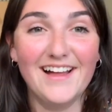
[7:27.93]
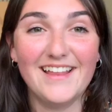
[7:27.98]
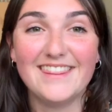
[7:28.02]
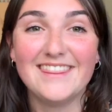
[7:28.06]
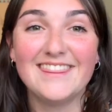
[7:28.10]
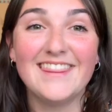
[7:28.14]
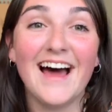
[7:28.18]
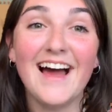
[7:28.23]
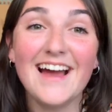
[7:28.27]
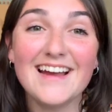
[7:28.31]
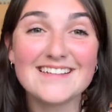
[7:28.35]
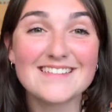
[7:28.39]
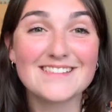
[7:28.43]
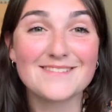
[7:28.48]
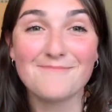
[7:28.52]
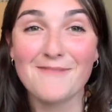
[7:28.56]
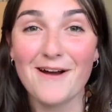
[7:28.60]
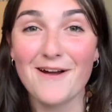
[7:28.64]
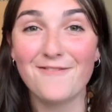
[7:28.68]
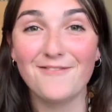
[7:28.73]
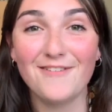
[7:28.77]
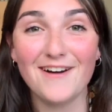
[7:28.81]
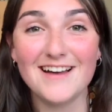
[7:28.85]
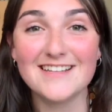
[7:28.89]
That is
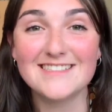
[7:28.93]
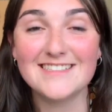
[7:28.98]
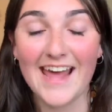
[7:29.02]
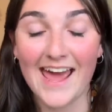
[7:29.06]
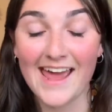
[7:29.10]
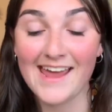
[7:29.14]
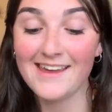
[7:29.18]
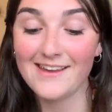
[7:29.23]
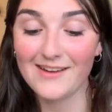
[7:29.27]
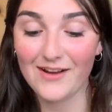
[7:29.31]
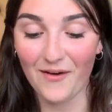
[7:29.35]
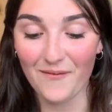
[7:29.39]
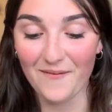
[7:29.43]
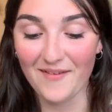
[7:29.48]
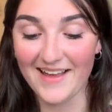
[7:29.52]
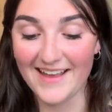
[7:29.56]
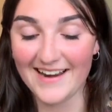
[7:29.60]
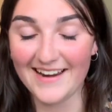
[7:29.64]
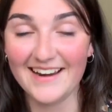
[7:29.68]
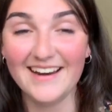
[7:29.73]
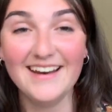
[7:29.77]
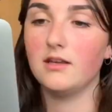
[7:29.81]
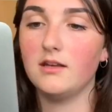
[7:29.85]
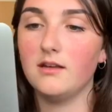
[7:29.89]
my first hate
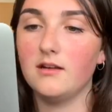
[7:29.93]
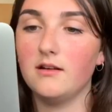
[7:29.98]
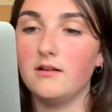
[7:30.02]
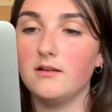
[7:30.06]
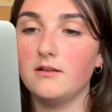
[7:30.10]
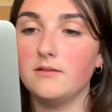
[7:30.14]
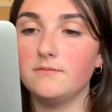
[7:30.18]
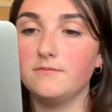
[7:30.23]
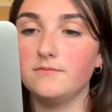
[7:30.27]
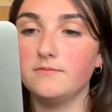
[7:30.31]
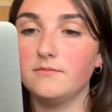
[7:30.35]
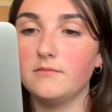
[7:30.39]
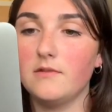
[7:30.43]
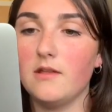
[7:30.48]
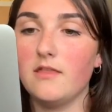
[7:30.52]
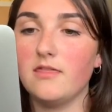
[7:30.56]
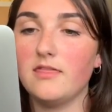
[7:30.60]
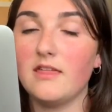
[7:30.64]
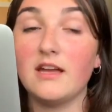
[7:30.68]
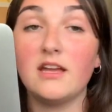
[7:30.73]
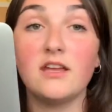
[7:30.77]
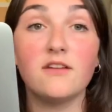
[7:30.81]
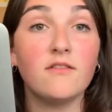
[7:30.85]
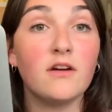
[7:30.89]
comment.
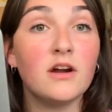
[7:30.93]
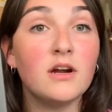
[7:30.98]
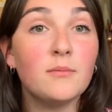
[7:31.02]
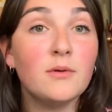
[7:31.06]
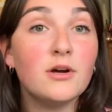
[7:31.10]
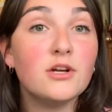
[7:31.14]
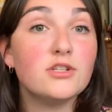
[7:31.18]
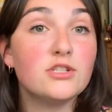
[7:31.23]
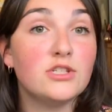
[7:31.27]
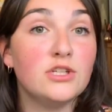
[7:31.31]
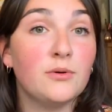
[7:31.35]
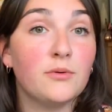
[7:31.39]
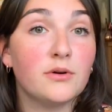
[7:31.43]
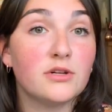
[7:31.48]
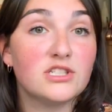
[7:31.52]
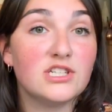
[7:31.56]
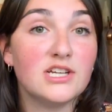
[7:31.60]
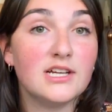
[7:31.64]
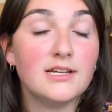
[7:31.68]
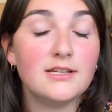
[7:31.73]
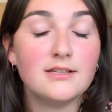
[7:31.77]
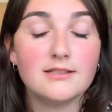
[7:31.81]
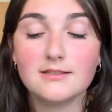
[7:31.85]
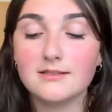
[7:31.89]
Thank you very much, you are
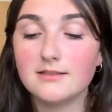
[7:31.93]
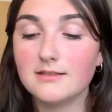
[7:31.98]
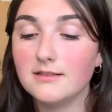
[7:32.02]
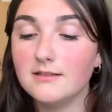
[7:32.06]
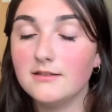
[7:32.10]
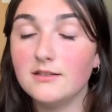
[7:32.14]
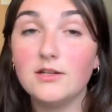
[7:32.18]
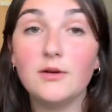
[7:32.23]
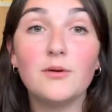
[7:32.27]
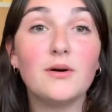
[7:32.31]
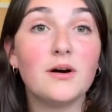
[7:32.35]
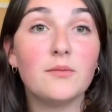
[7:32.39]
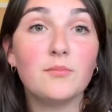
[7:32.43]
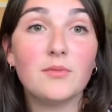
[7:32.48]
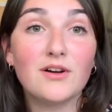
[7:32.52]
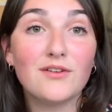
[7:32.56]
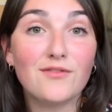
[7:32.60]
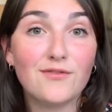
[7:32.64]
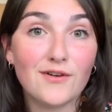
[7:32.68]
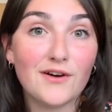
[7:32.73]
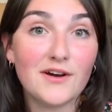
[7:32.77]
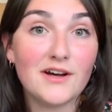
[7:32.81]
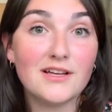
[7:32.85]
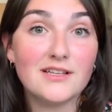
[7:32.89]
jinxed. You are my
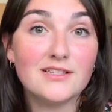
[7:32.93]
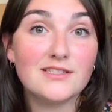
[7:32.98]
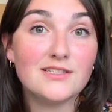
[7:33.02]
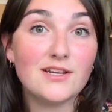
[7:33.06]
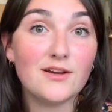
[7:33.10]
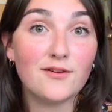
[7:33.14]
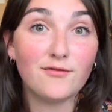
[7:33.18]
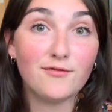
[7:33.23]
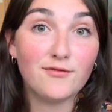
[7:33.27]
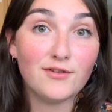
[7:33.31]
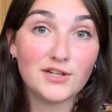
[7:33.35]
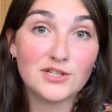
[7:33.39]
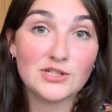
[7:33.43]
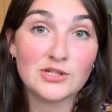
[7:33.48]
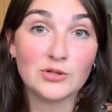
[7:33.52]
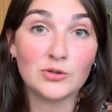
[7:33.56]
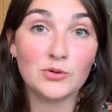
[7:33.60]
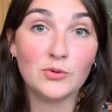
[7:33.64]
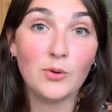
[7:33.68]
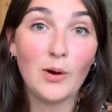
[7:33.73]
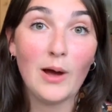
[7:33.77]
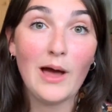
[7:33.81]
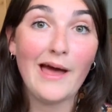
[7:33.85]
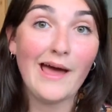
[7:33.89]
first
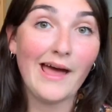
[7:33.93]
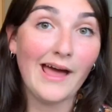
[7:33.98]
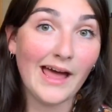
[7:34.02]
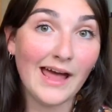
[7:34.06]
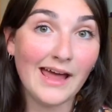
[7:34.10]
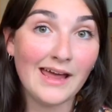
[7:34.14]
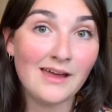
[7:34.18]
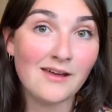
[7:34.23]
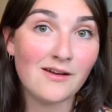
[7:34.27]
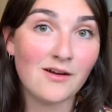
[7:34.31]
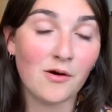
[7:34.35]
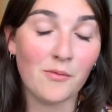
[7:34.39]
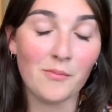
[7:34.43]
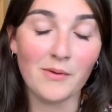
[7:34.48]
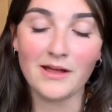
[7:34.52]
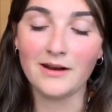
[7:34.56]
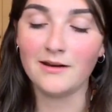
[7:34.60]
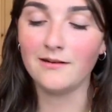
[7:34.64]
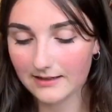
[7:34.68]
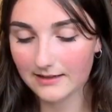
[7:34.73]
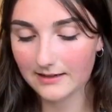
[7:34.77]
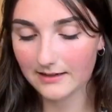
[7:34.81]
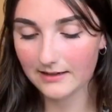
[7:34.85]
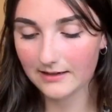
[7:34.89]
official hate
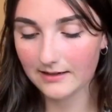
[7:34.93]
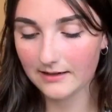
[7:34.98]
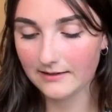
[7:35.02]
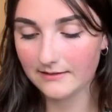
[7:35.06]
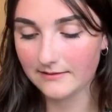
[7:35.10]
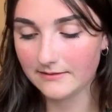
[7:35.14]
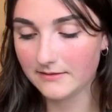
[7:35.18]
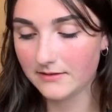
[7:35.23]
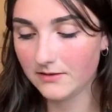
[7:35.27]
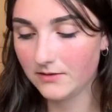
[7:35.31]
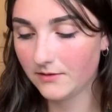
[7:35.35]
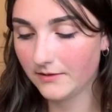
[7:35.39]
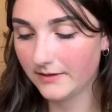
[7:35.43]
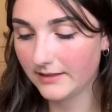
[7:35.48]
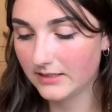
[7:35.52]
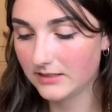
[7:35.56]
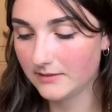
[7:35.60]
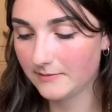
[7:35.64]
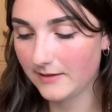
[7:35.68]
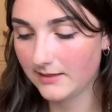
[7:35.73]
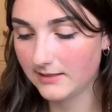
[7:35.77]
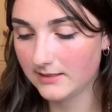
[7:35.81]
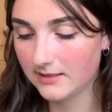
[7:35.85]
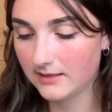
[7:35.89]
comment. I'm not
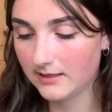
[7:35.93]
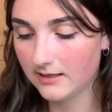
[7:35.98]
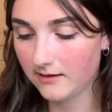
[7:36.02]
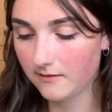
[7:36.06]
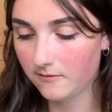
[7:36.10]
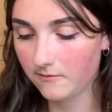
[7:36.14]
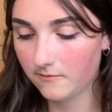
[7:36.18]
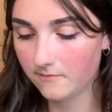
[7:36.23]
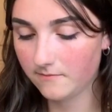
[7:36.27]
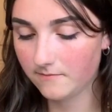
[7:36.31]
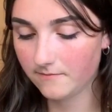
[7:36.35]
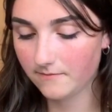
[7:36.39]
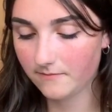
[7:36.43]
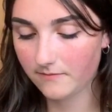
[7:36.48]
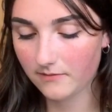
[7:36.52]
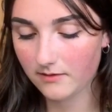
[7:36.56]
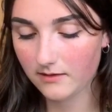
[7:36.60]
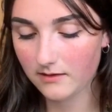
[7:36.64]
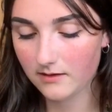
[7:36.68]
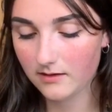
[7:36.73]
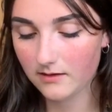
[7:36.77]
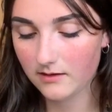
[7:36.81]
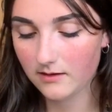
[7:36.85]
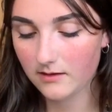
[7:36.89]
expecting that.
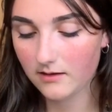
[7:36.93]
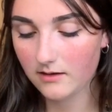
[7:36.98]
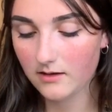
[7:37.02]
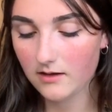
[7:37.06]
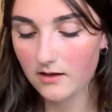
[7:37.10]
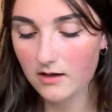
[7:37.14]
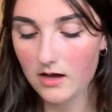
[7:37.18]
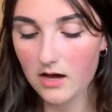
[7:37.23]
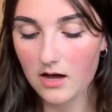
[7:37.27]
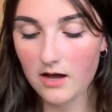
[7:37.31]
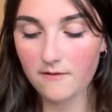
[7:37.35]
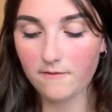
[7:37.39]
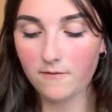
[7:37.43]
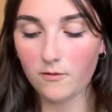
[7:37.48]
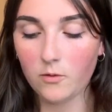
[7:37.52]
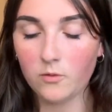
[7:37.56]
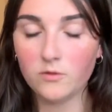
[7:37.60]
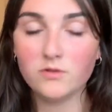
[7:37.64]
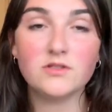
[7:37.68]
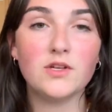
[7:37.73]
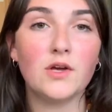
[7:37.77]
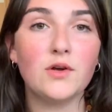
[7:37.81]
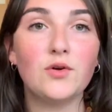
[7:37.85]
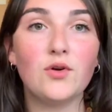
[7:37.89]
I've
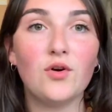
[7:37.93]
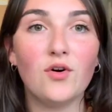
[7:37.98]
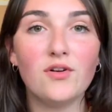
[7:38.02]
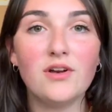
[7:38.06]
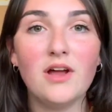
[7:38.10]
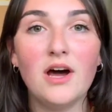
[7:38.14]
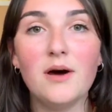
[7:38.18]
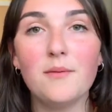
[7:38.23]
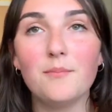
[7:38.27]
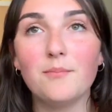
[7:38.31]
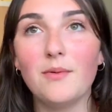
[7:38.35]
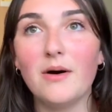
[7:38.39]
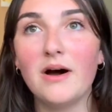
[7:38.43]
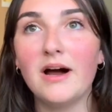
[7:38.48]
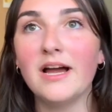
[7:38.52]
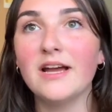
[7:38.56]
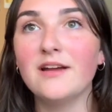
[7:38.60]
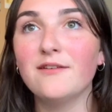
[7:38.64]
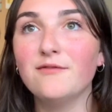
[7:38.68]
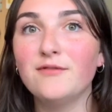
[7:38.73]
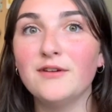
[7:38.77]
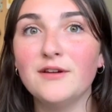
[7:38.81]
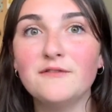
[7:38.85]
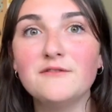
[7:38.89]
also gone up
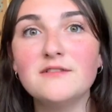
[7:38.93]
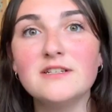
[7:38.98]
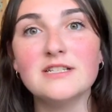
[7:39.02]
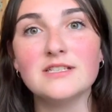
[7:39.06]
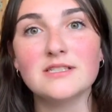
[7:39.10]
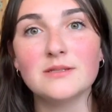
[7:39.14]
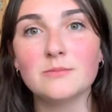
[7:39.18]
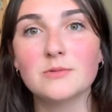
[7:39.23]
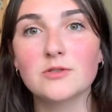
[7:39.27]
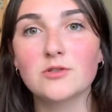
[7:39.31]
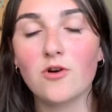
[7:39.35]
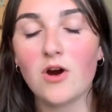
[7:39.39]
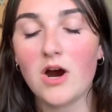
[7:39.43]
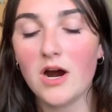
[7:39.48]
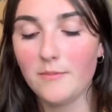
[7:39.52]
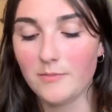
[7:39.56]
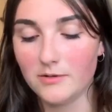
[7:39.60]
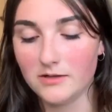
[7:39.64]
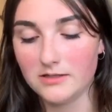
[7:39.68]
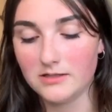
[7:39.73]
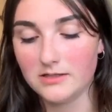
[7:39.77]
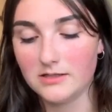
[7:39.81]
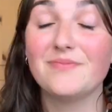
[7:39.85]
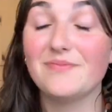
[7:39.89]
by 50
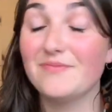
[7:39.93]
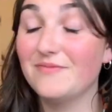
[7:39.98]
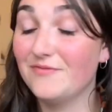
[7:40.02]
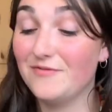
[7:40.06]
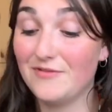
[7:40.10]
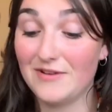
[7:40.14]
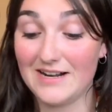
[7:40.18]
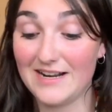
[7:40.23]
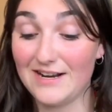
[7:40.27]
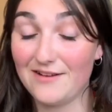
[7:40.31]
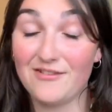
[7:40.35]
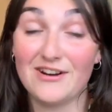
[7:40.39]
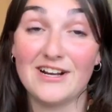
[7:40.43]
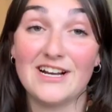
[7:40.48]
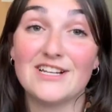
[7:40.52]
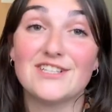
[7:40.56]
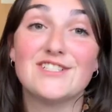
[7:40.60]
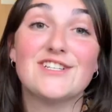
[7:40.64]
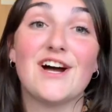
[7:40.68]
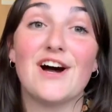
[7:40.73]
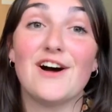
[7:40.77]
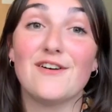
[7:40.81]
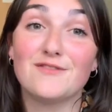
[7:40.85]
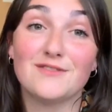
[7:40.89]
subscribers. Really, really
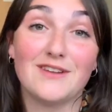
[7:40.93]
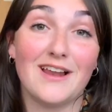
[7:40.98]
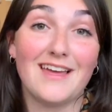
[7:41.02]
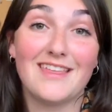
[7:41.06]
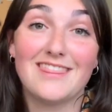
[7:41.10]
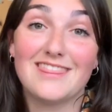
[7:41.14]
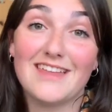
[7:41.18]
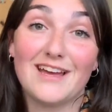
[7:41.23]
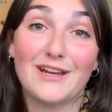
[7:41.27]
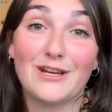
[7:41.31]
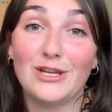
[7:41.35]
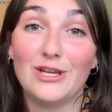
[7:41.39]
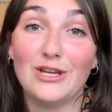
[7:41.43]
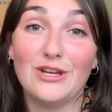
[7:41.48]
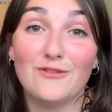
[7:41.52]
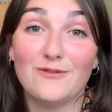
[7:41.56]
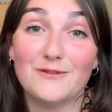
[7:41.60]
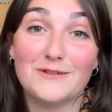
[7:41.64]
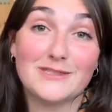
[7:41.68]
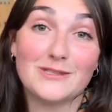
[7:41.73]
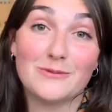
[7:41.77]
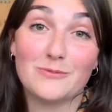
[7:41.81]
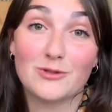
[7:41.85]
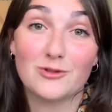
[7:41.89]
chuffed, like thank you
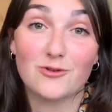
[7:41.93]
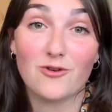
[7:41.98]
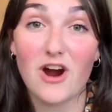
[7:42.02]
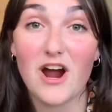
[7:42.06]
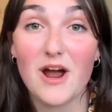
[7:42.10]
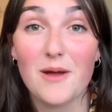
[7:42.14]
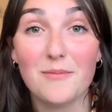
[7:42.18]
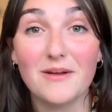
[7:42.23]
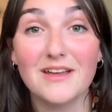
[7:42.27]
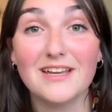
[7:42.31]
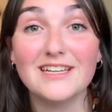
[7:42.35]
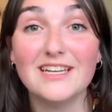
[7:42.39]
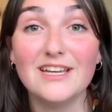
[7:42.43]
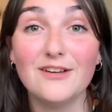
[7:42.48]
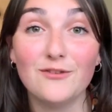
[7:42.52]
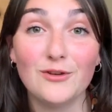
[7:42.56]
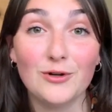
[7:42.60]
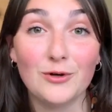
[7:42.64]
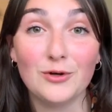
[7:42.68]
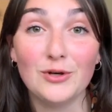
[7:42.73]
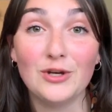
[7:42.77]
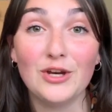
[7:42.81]
for subscribing if you're